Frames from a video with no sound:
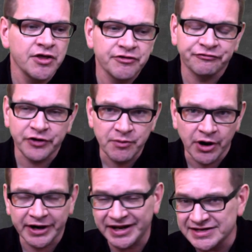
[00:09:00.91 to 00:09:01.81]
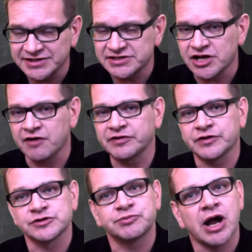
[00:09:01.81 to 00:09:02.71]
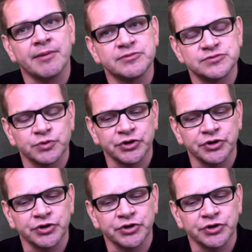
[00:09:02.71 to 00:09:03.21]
the free market isn't solving those problems,